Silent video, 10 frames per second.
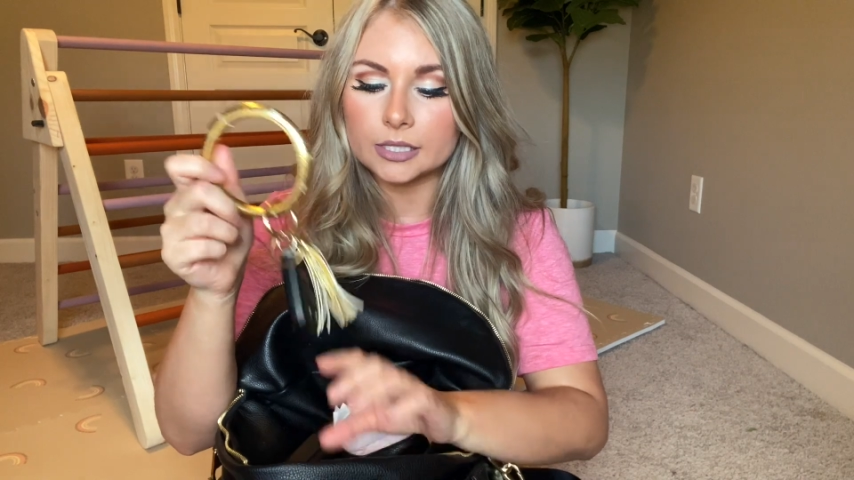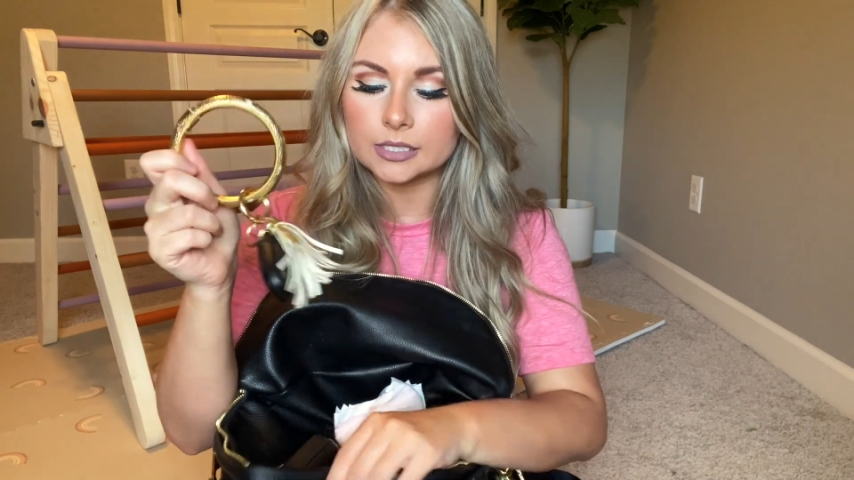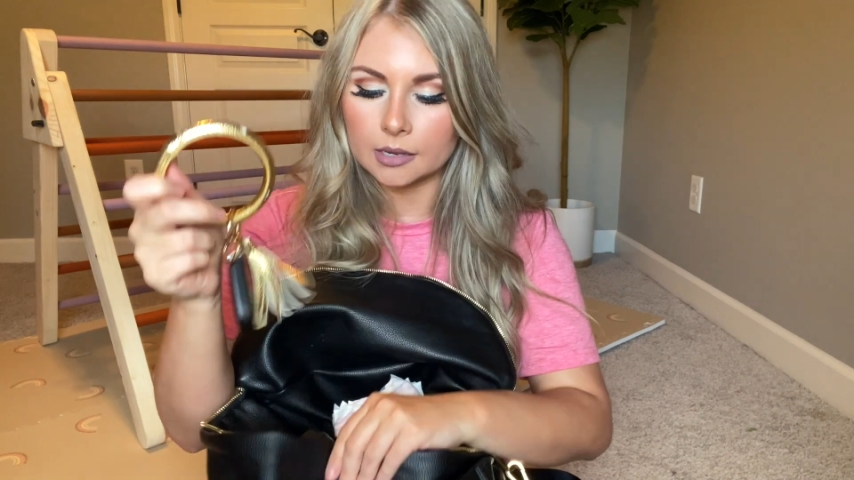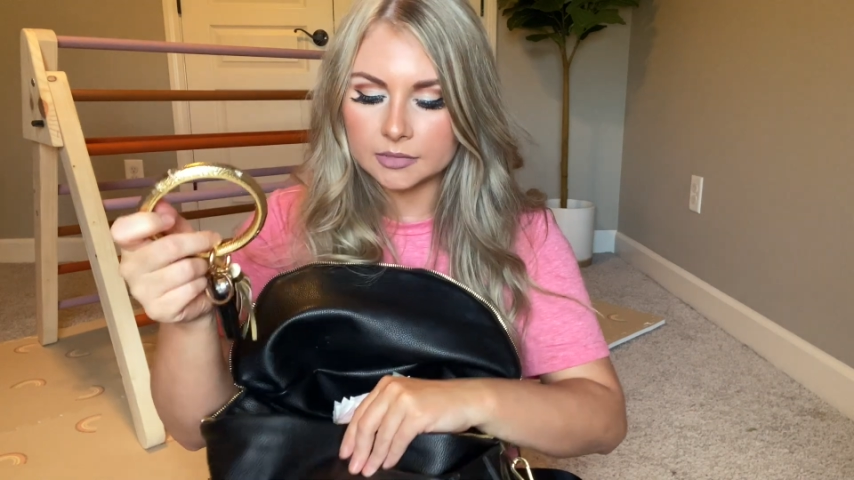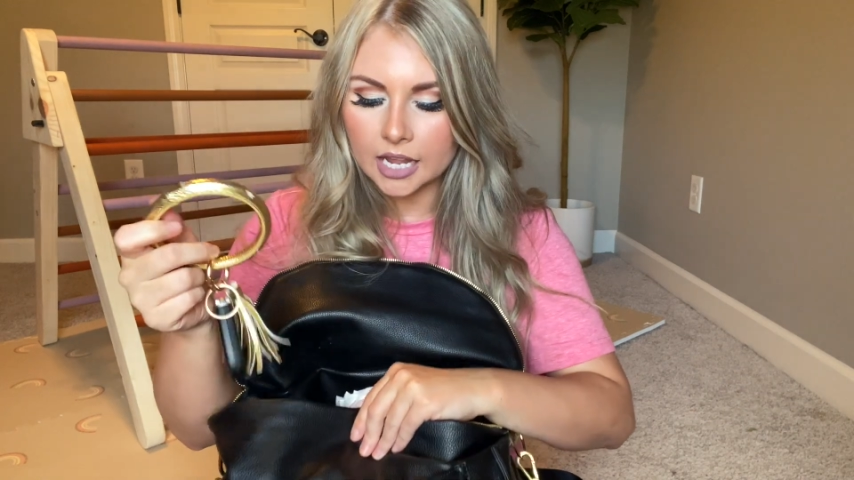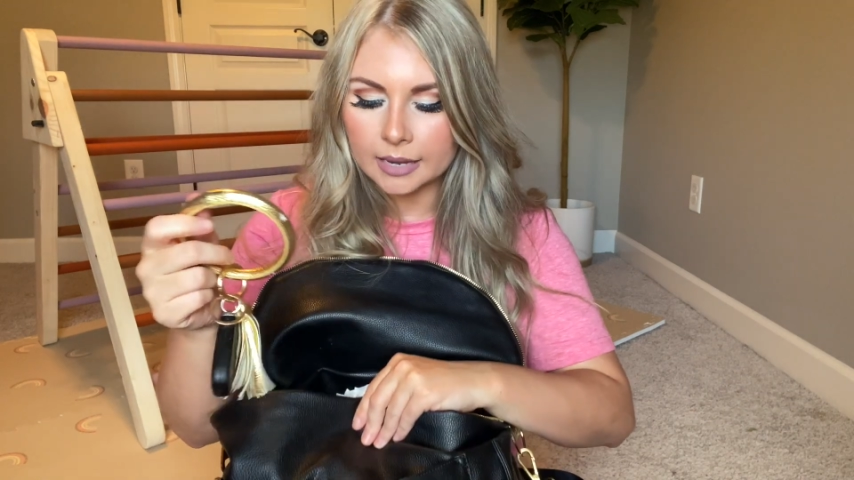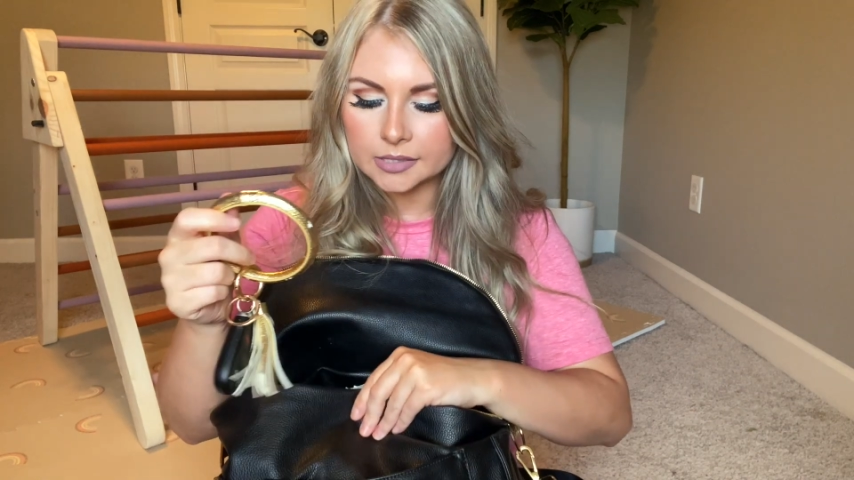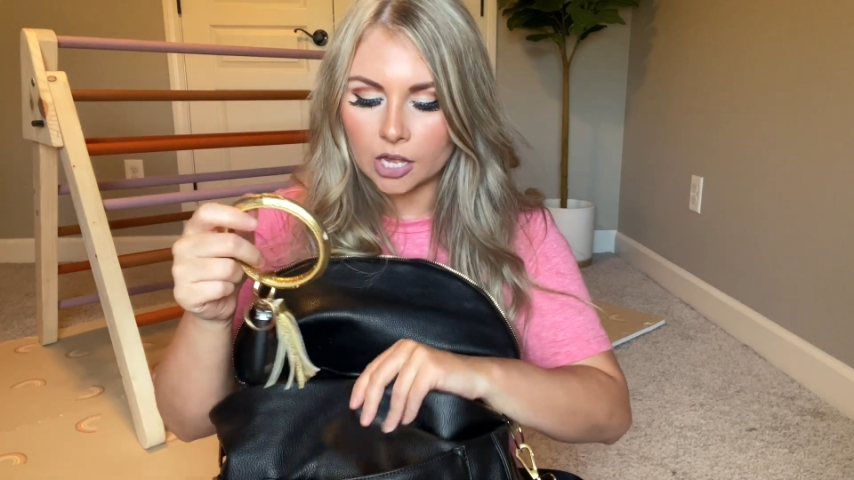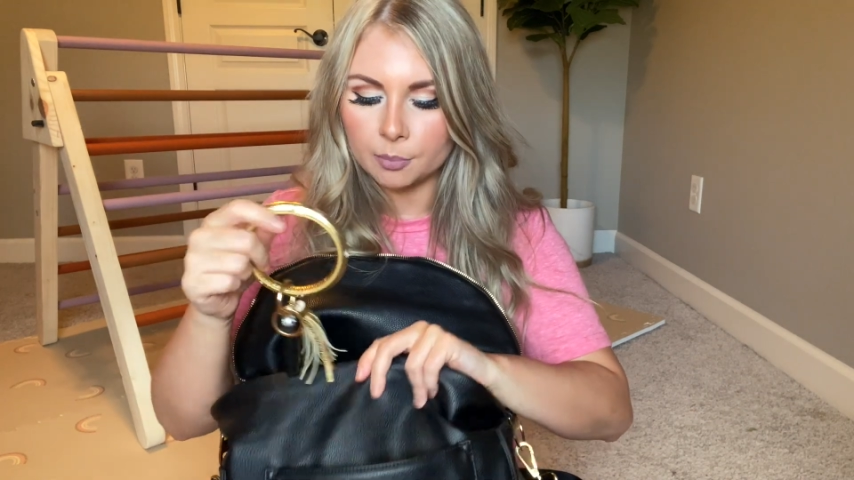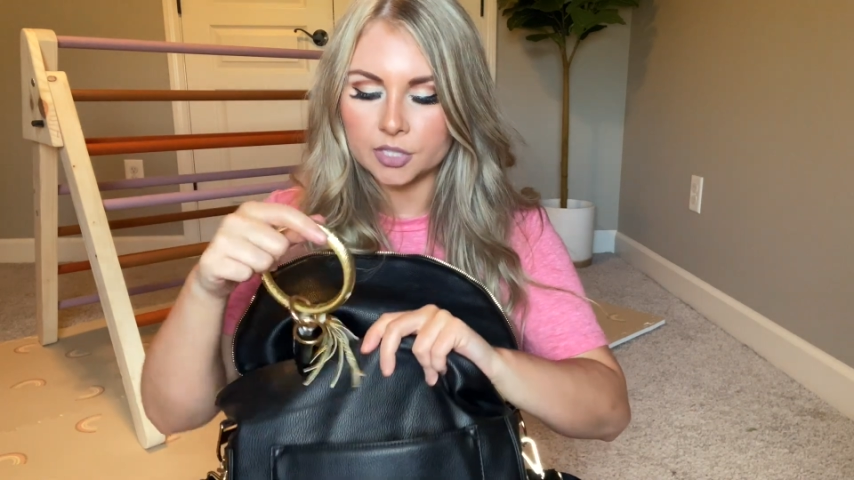Sometimes
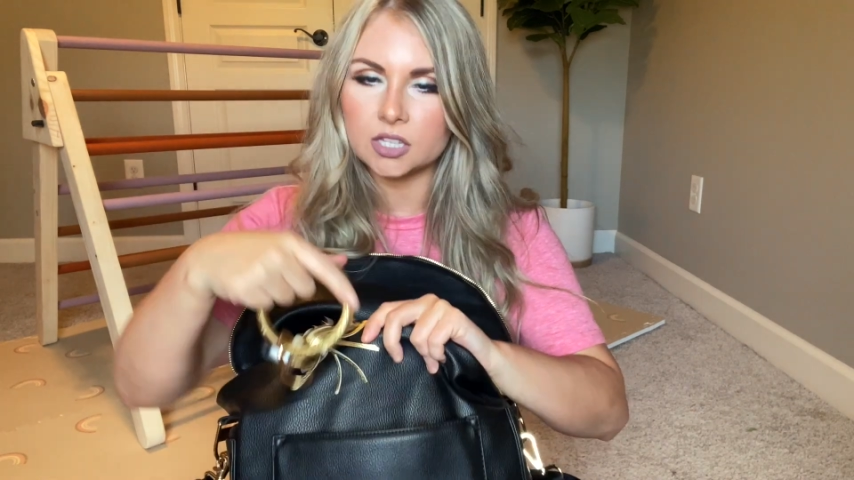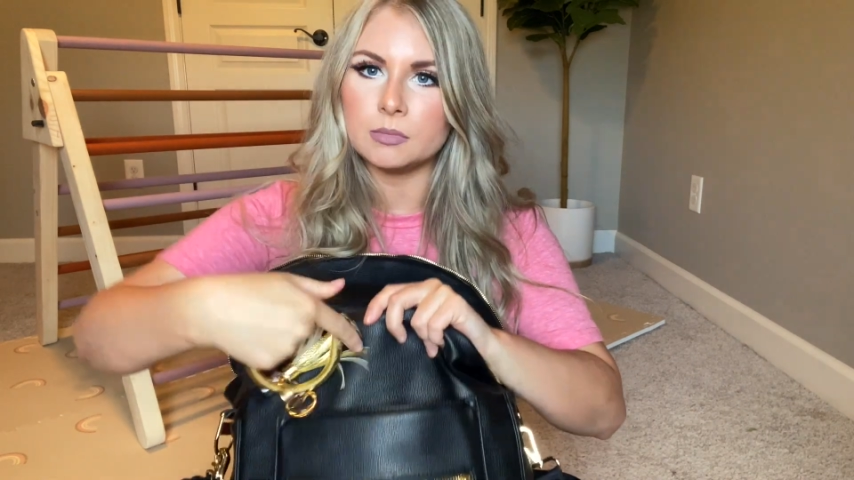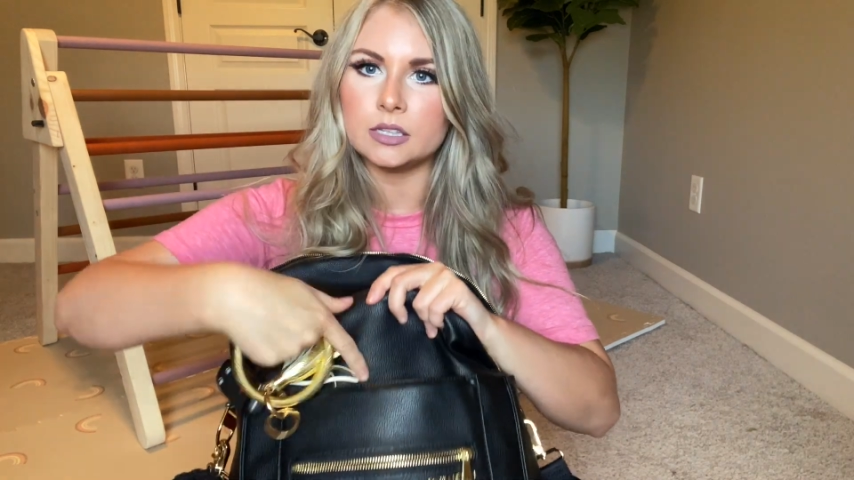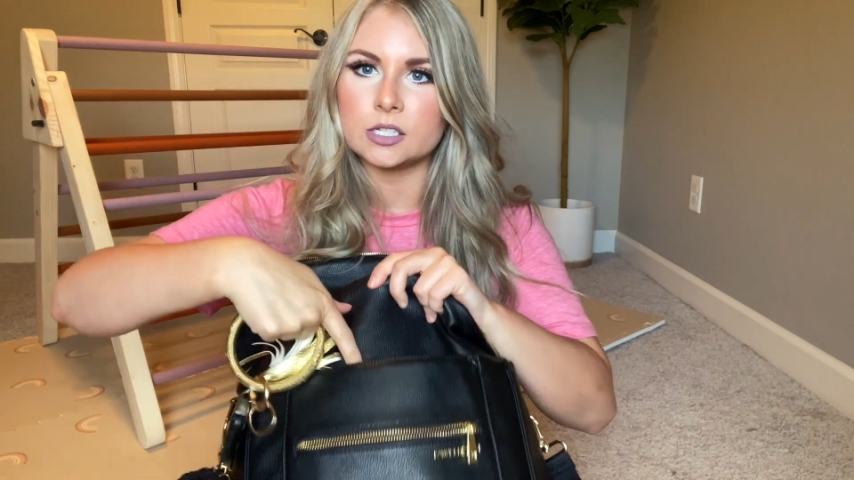I'll put them in